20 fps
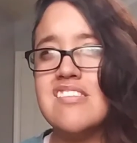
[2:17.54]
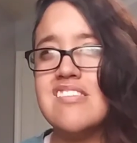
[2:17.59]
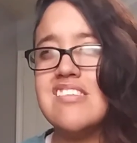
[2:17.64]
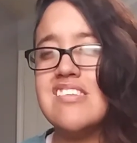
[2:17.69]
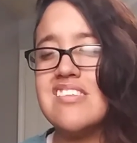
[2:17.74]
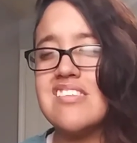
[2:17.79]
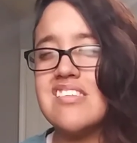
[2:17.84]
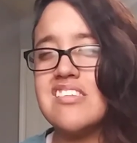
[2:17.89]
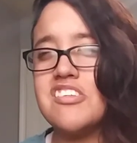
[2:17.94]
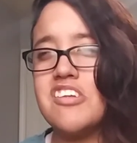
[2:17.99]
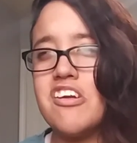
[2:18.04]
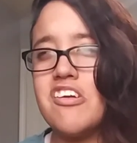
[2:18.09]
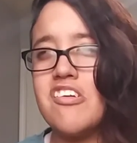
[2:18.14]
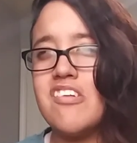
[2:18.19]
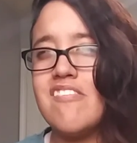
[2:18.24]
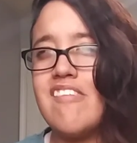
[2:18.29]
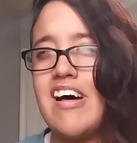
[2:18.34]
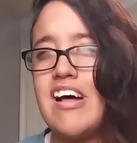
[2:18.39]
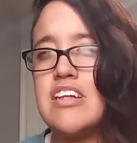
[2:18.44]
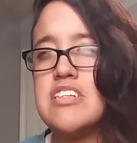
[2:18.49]
was the
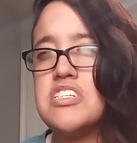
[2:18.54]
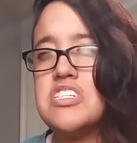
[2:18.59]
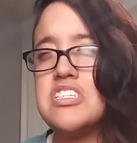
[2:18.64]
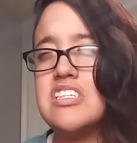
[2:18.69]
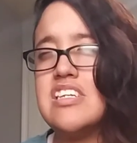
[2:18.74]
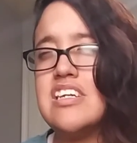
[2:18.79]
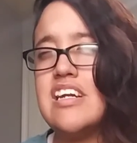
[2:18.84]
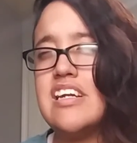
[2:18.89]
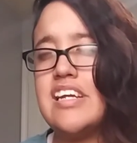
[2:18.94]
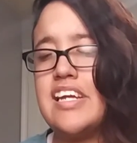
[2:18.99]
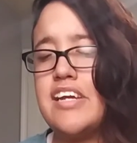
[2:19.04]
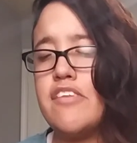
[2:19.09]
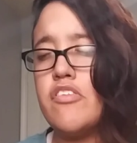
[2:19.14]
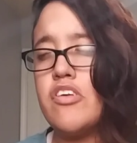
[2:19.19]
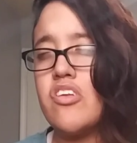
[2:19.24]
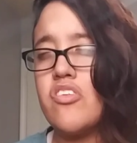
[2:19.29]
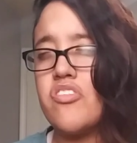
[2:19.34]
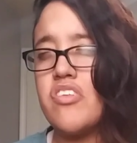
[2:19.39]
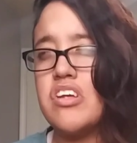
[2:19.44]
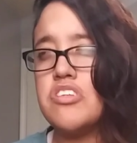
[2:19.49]
general manager, and he
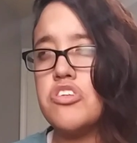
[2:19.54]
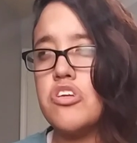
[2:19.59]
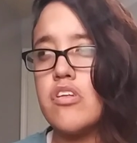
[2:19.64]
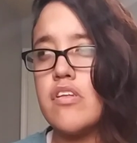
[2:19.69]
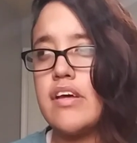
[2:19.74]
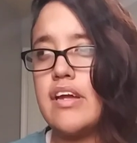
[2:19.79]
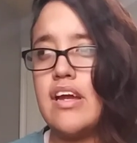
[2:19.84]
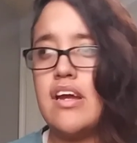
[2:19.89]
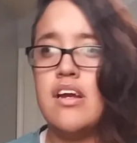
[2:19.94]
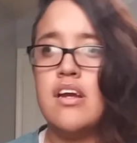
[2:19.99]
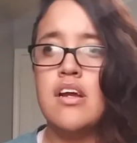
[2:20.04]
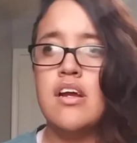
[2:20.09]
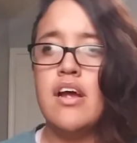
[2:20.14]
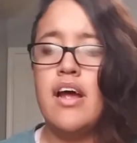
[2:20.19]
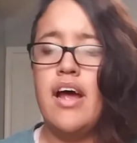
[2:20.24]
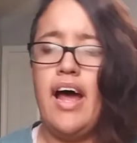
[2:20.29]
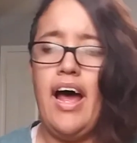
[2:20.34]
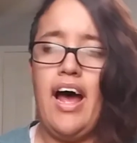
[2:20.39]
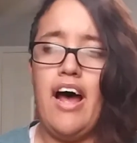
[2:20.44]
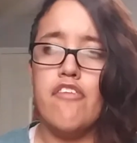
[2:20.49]
would essentially
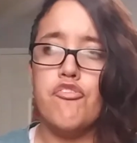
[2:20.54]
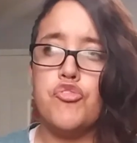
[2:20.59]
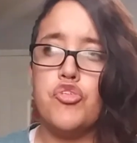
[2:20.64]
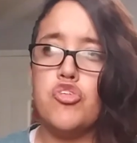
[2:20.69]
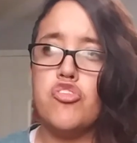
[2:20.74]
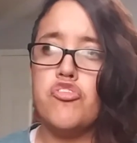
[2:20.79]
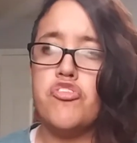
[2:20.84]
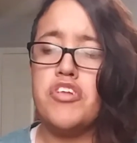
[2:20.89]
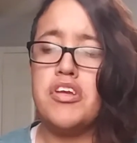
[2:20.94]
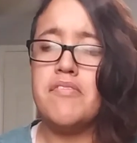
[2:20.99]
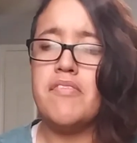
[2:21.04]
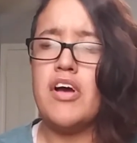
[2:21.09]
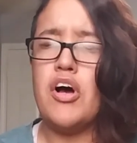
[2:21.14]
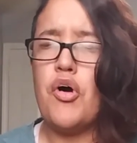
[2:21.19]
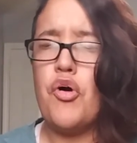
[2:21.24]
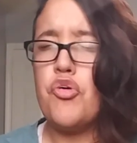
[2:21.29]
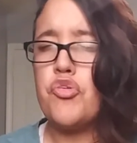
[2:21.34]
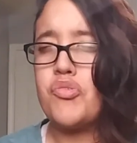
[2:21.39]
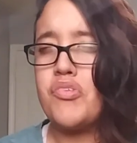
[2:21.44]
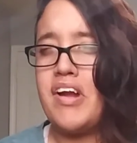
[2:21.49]
have two
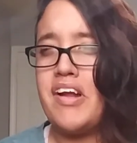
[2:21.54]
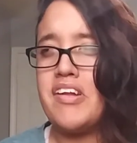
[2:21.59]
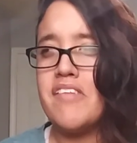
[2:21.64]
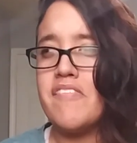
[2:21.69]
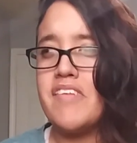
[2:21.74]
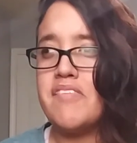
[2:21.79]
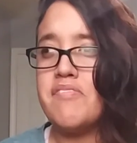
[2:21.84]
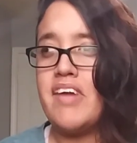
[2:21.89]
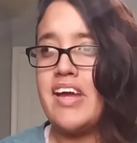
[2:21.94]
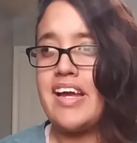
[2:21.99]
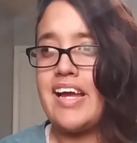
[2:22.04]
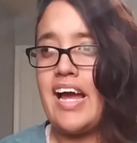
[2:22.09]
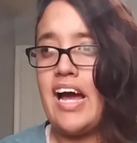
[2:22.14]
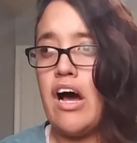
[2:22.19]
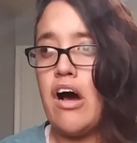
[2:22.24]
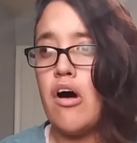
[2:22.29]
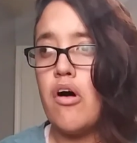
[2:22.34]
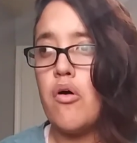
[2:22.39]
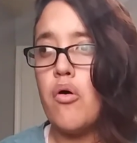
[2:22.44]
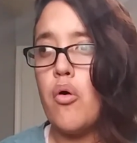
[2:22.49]
females randomly make
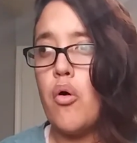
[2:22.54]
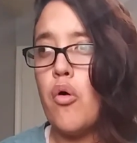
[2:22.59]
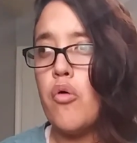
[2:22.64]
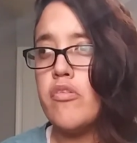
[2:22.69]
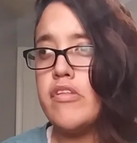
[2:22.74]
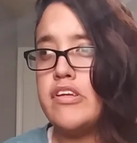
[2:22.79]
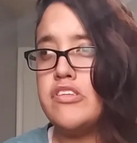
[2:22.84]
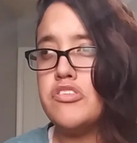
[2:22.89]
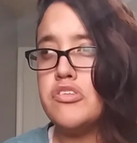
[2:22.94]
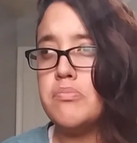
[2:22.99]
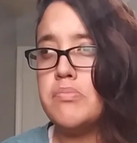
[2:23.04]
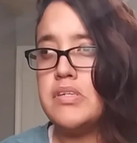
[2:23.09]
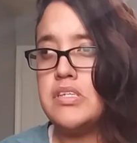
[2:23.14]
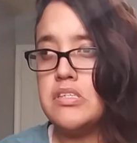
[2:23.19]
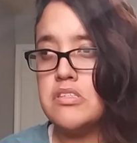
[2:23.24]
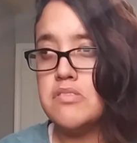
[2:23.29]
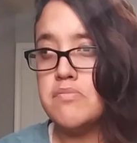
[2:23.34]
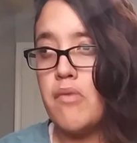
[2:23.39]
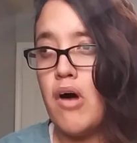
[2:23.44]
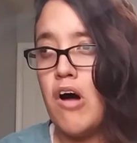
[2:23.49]
out only to
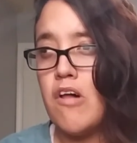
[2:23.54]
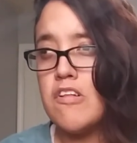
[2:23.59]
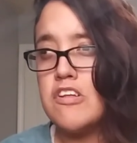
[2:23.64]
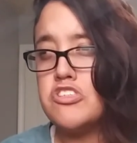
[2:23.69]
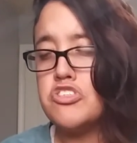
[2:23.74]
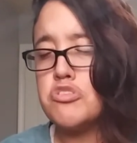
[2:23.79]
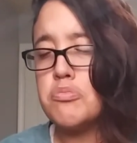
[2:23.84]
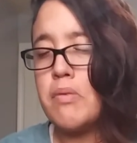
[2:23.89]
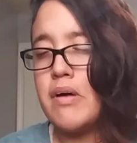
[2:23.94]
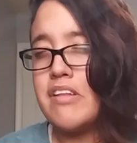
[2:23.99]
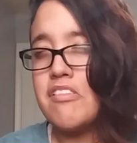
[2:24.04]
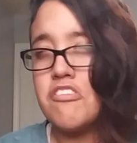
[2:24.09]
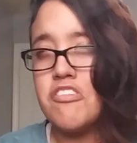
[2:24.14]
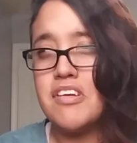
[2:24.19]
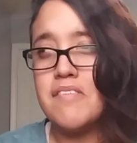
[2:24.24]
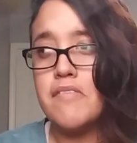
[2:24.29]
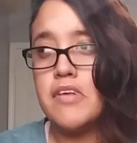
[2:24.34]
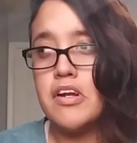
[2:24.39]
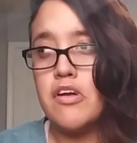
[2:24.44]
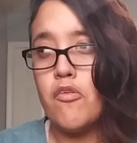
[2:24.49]
be demolished by
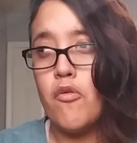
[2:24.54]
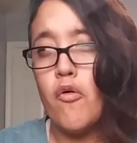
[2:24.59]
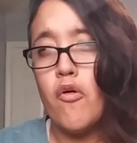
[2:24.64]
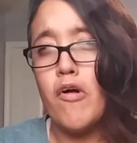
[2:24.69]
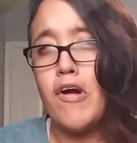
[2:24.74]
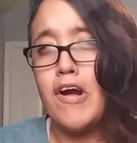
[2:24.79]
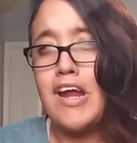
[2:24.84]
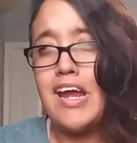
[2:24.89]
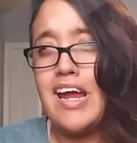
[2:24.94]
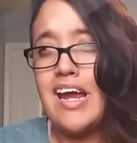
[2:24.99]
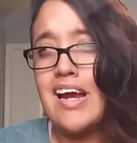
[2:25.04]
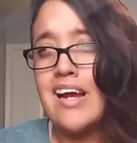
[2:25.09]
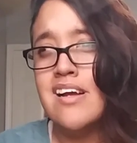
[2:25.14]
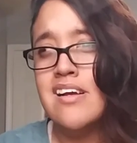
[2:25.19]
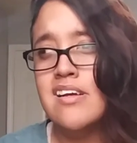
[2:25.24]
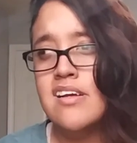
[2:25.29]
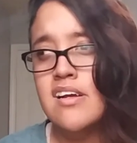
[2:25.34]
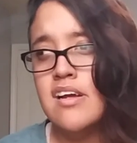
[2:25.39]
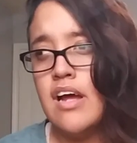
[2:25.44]
3-minute warning.